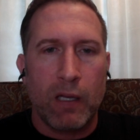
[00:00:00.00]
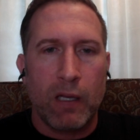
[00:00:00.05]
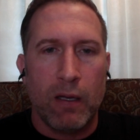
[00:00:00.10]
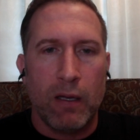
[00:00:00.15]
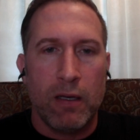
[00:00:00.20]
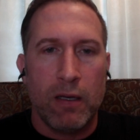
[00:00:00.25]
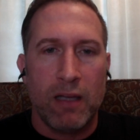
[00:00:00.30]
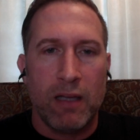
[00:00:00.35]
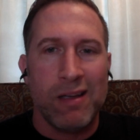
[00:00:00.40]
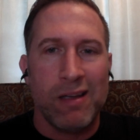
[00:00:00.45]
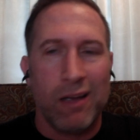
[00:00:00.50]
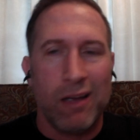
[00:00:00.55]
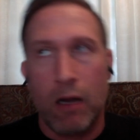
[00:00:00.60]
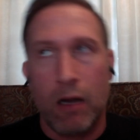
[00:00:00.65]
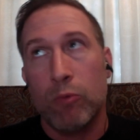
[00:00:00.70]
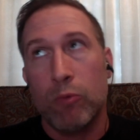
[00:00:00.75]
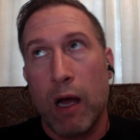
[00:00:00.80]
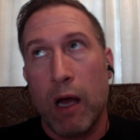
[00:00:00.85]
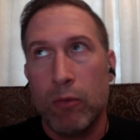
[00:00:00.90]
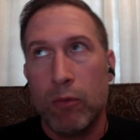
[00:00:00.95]
and
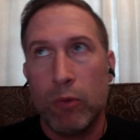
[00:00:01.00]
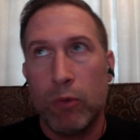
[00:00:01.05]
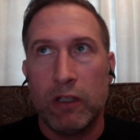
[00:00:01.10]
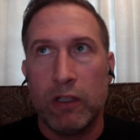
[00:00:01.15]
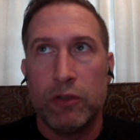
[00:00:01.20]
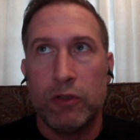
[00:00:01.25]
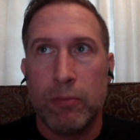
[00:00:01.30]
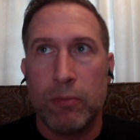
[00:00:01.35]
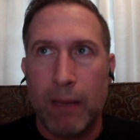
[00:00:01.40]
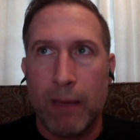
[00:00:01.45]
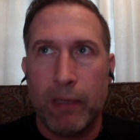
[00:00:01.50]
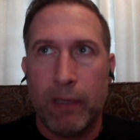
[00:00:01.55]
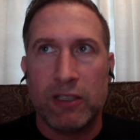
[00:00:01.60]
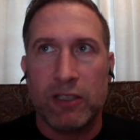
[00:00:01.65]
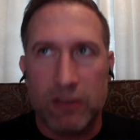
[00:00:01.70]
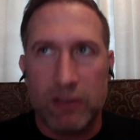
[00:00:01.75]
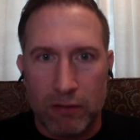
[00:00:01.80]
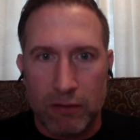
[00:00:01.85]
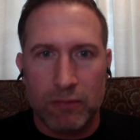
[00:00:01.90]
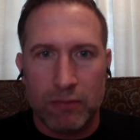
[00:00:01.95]
I really do my
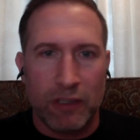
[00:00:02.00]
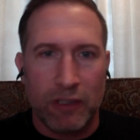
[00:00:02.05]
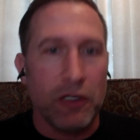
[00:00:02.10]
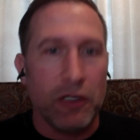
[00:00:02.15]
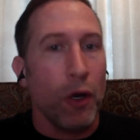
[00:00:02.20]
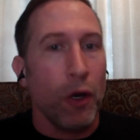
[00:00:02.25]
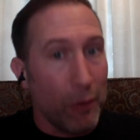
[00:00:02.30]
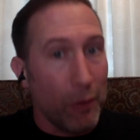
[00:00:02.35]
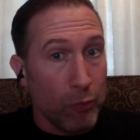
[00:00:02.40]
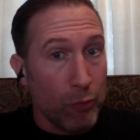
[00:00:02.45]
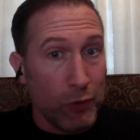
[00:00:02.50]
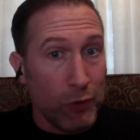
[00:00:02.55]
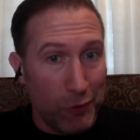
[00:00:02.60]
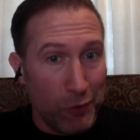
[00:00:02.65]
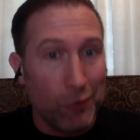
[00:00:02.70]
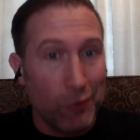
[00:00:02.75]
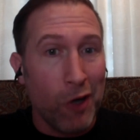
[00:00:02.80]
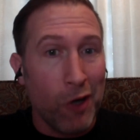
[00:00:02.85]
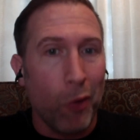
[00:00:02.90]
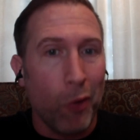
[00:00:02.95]
best to,
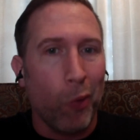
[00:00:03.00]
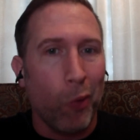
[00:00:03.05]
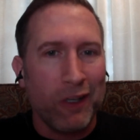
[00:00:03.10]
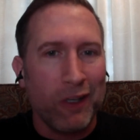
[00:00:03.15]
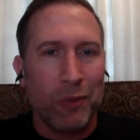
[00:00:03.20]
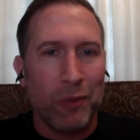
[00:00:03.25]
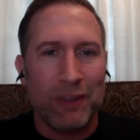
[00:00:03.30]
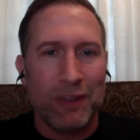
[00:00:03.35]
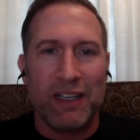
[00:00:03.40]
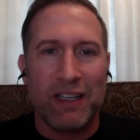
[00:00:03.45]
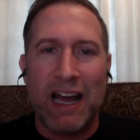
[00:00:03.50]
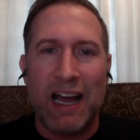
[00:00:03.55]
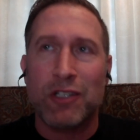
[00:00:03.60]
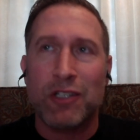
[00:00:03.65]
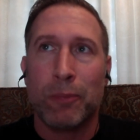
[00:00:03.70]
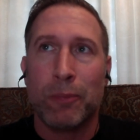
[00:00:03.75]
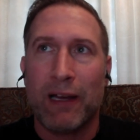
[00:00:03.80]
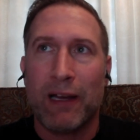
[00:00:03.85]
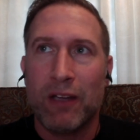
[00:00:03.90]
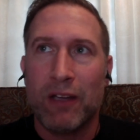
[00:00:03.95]
working with a
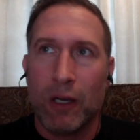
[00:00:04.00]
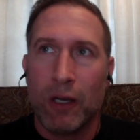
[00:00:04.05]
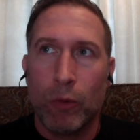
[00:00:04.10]
naturopath,